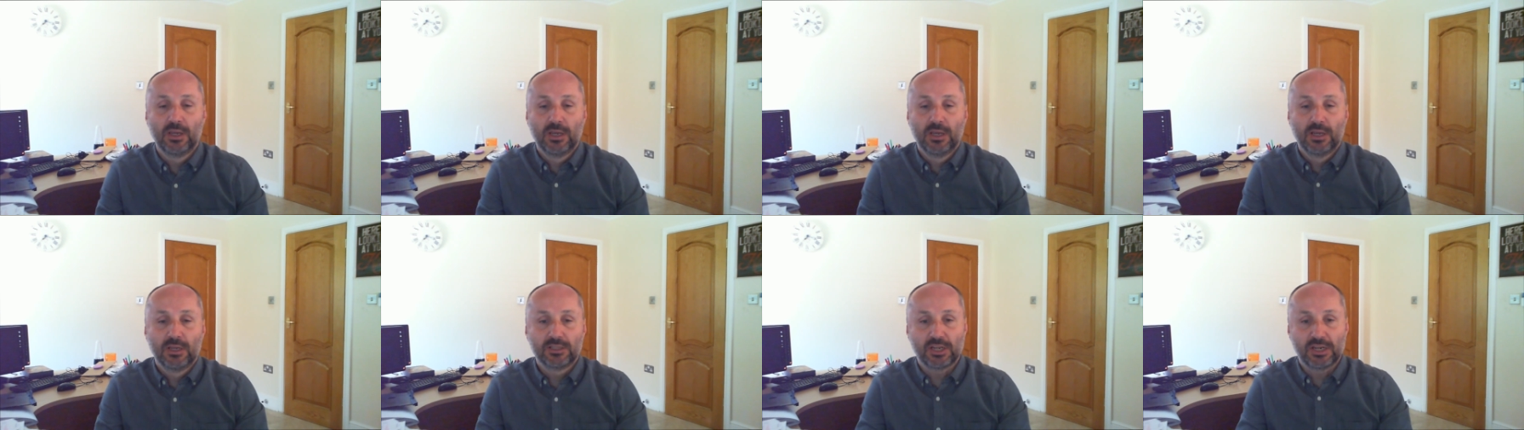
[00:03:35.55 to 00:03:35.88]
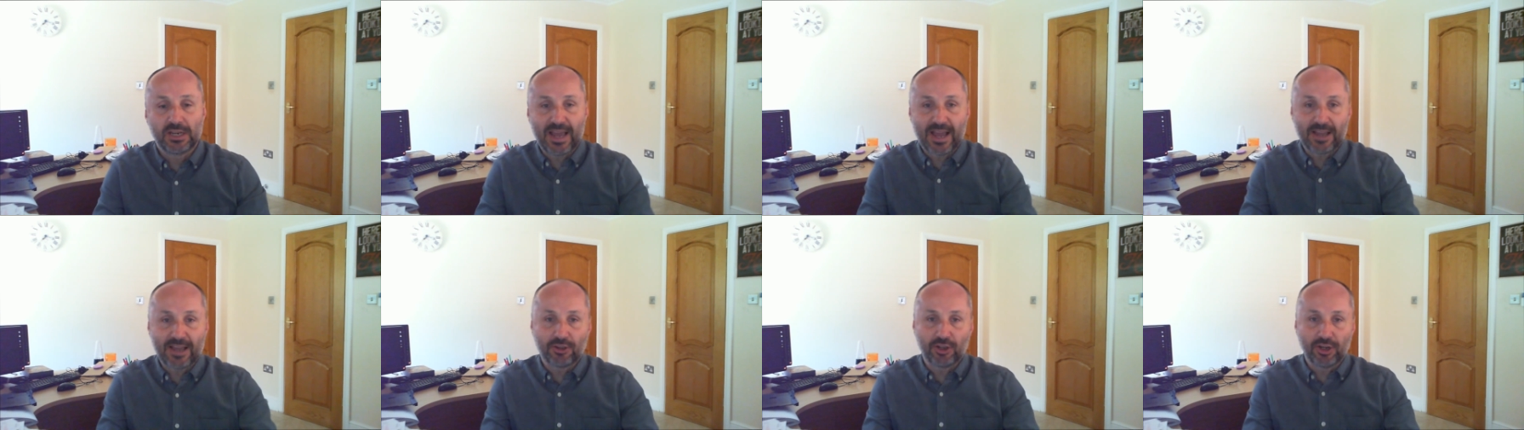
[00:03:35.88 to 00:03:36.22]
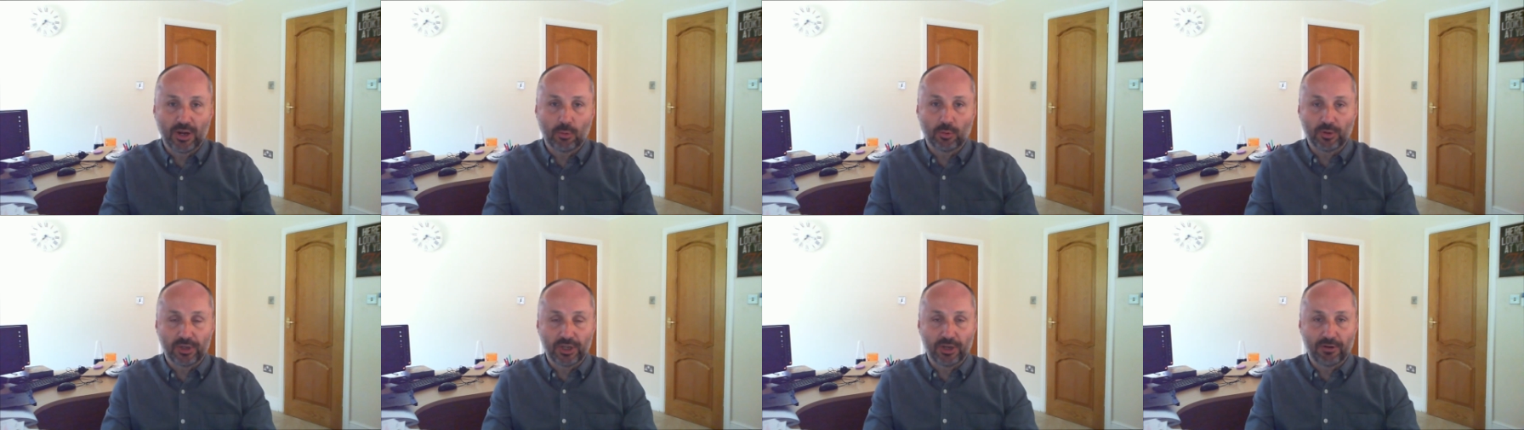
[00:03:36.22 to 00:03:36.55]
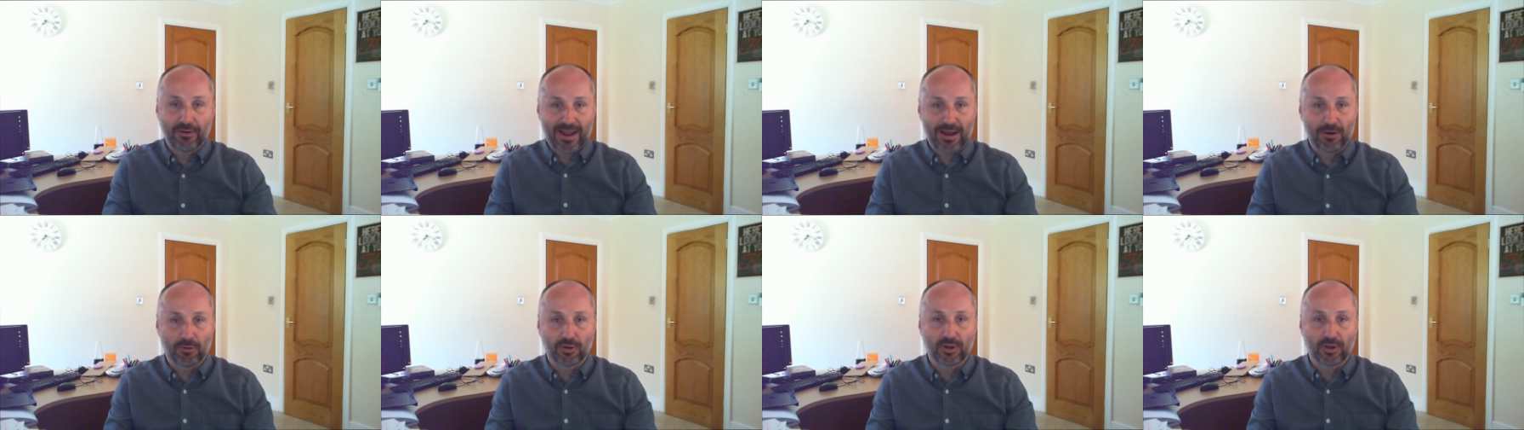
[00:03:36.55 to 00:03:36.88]
So now you know what your
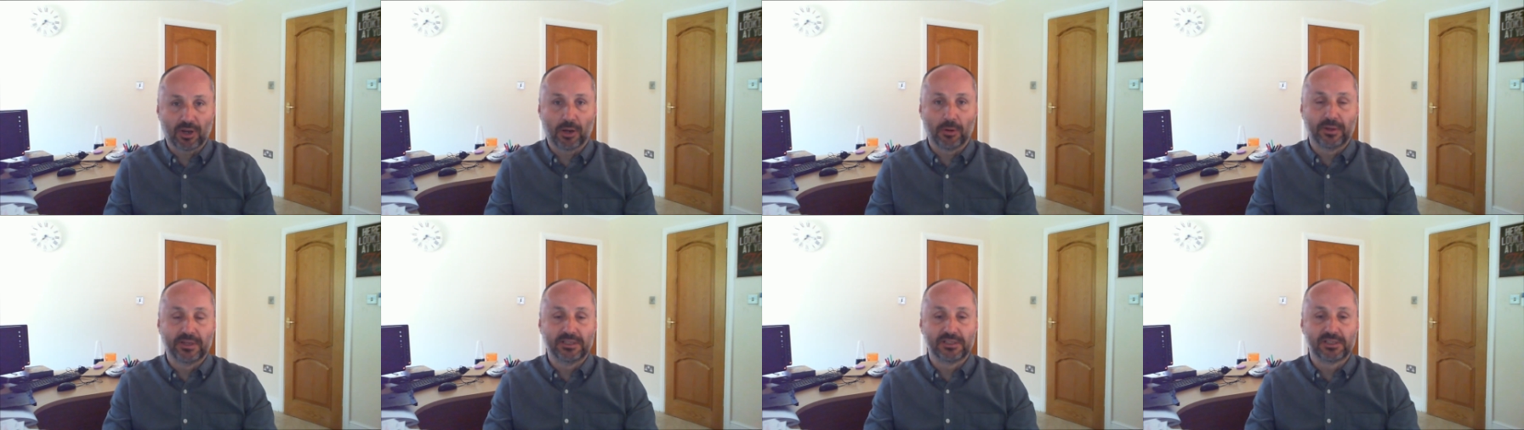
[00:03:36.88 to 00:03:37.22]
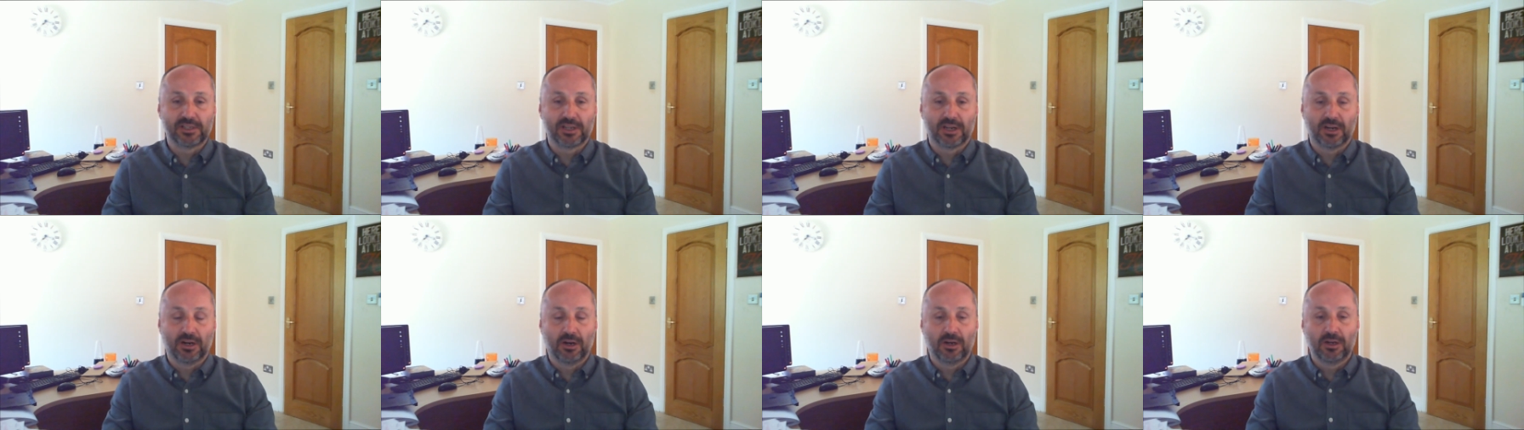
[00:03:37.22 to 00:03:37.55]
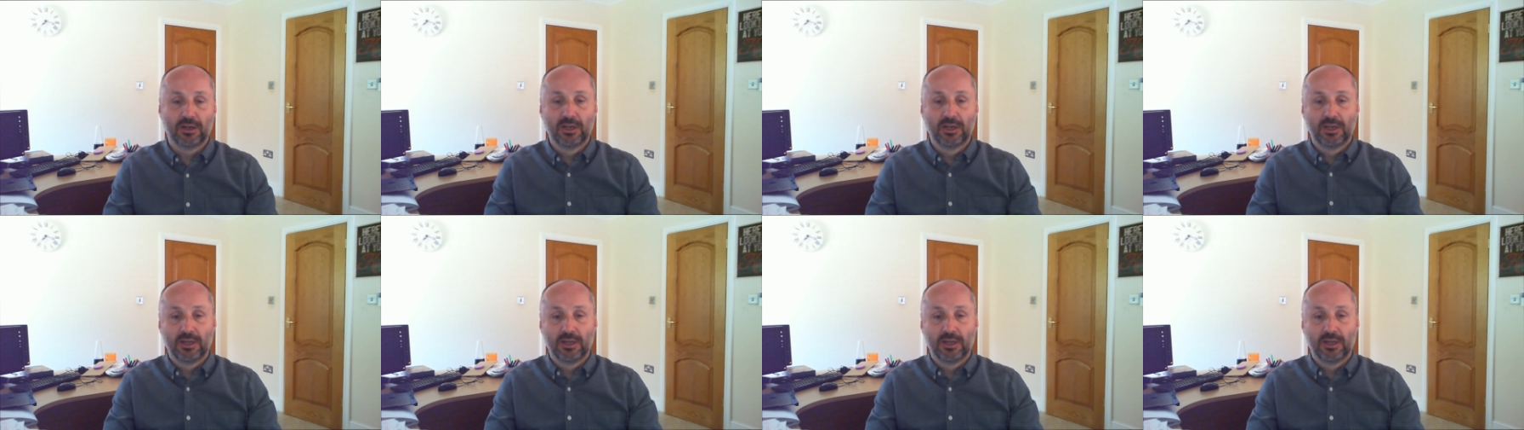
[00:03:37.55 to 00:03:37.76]
outgoings are.